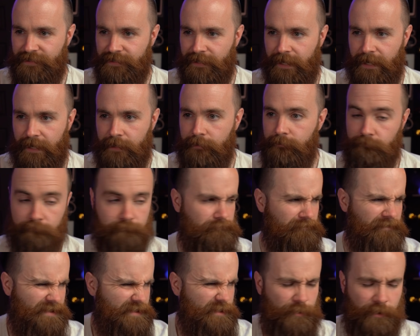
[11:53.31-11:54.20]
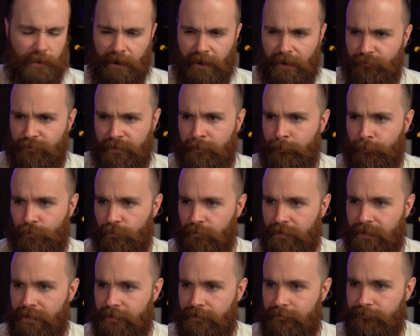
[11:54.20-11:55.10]
say, let's do coffee in
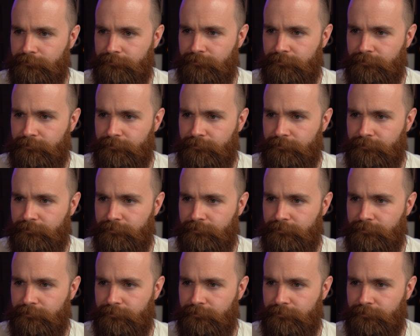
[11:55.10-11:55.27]
Berlin.